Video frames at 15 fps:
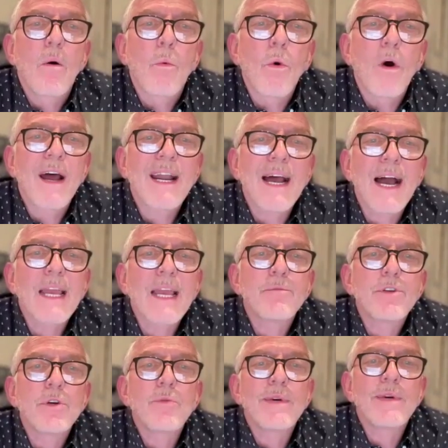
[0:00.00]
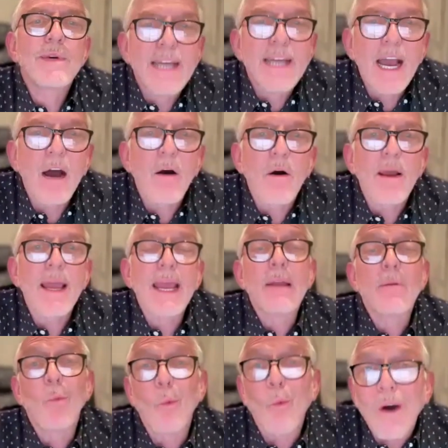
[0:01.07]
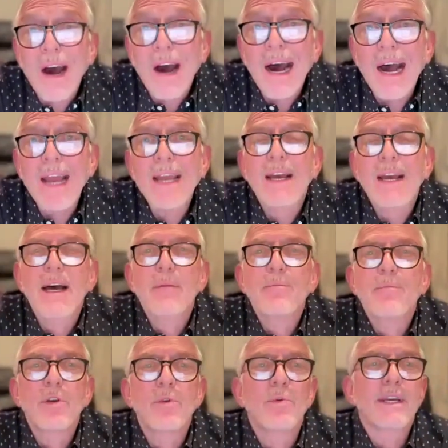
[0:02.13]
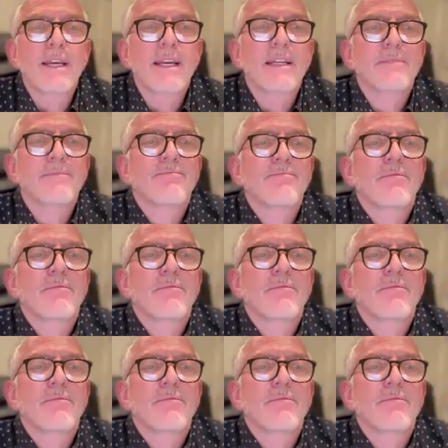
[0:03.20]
what I am doing now and why I'm doing it.